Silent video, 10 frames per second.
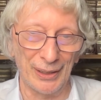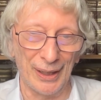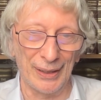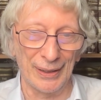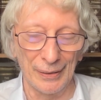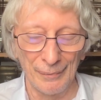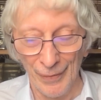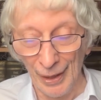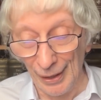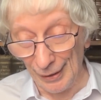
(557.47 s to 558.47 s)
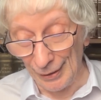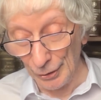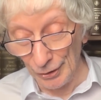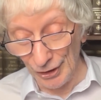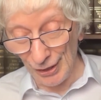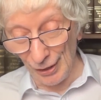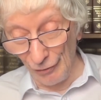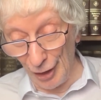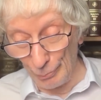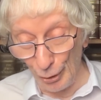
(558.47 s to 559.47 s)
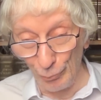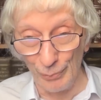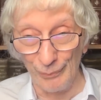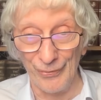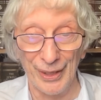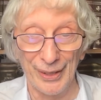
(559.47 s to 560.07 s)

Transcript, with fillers: And, and I couldn't solve that problem.